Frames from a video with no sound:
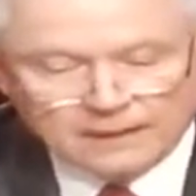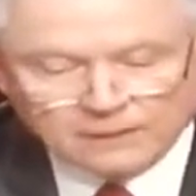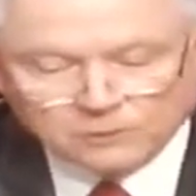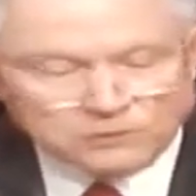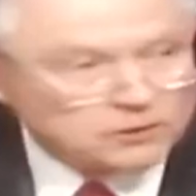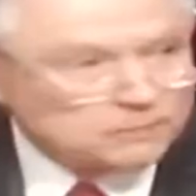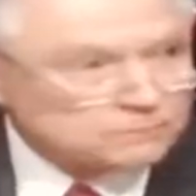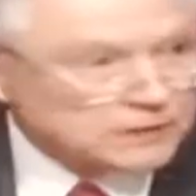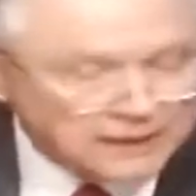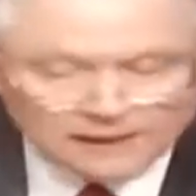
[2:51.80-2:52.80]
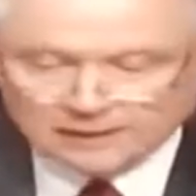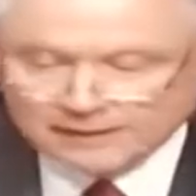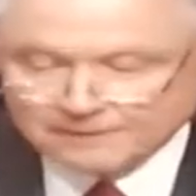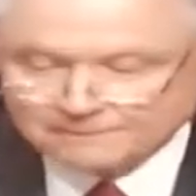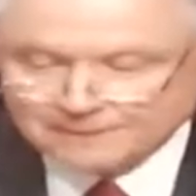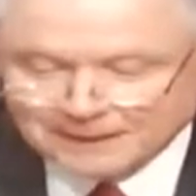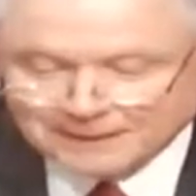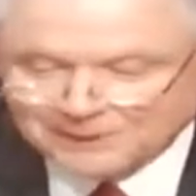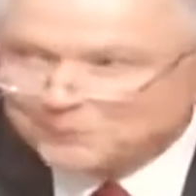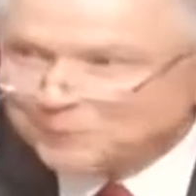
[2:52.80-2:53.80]
I was your colleague
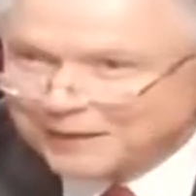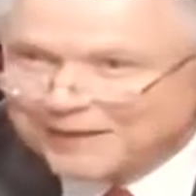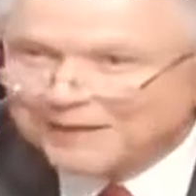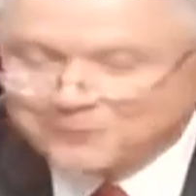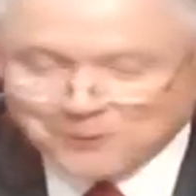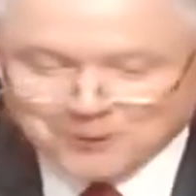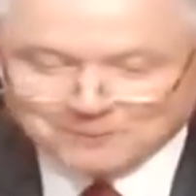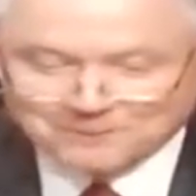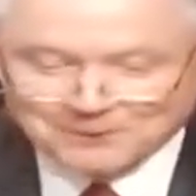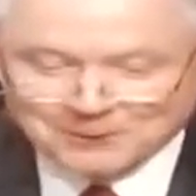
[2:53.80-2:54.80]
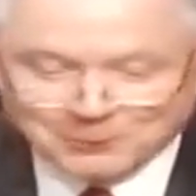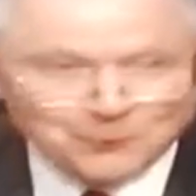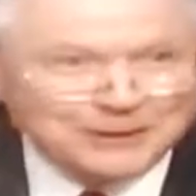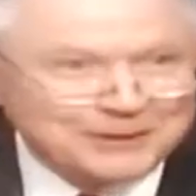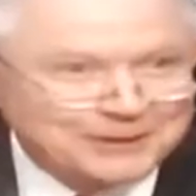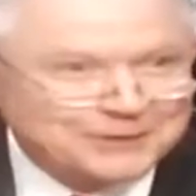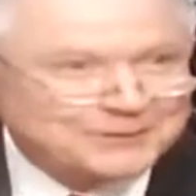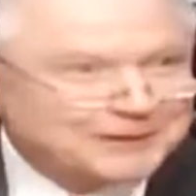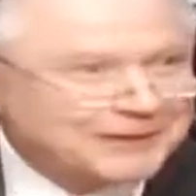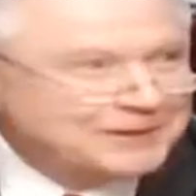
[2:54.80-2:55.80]
in this body for 20
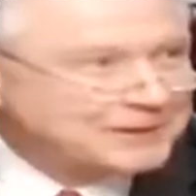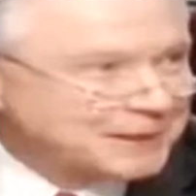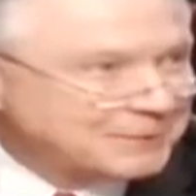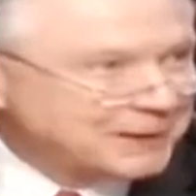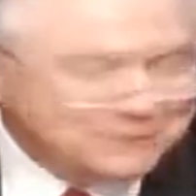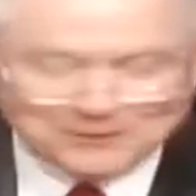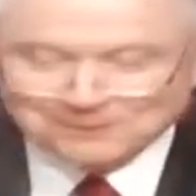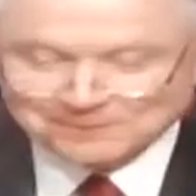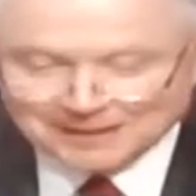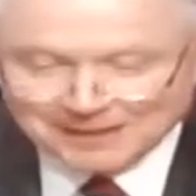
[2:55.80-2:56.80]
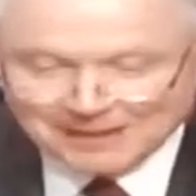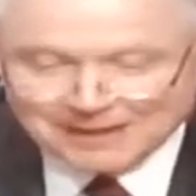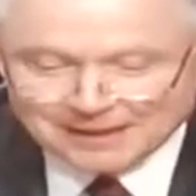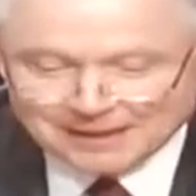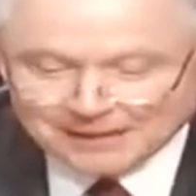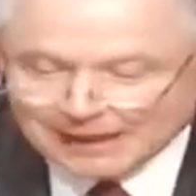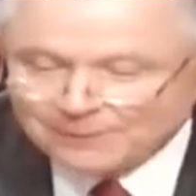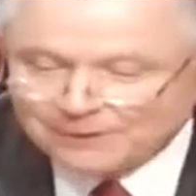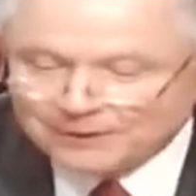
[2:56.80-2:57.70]
years, at least some of you, and